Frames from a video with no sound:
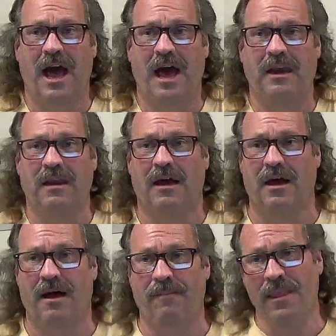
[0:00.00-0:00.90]
it on
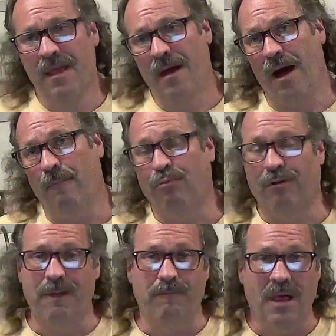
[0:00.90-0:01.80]
uh, uh,
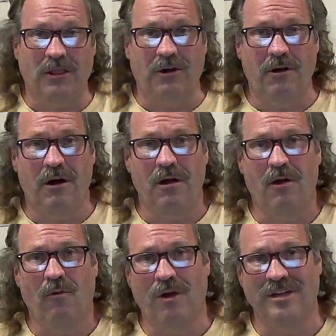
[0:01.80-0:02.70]
Brent Miller,
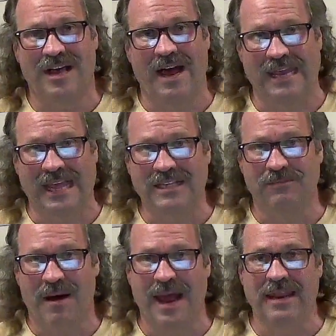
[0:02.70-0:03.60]
What's on
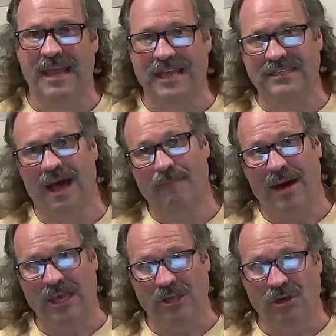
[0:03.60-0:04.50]
His Mind. That's
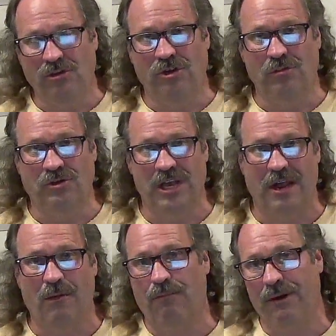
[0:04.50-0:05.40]
my YouTube
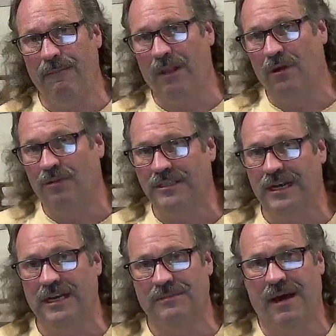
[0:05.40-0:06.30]
channel, Brent Miller,
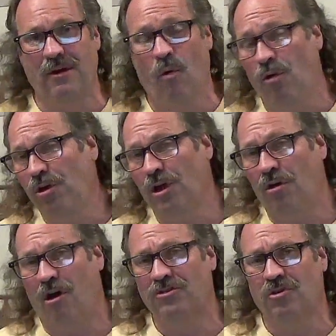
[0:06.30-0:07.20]
What's on His Mind. Or you
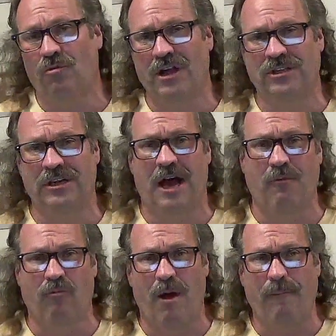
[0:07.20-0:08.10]
can also watch it
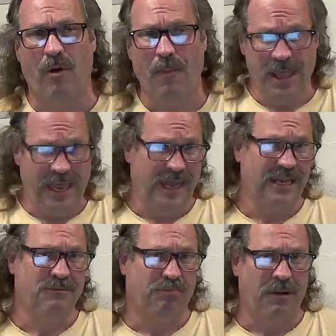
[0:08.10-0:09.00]
on Rumble.
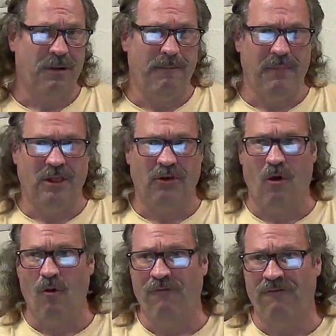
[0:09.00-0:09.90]
It is Brent
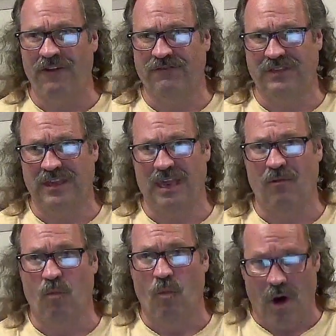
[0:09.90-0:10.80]
Miller oh
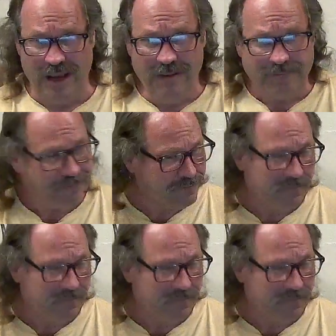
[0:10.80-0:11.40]
fifty-one.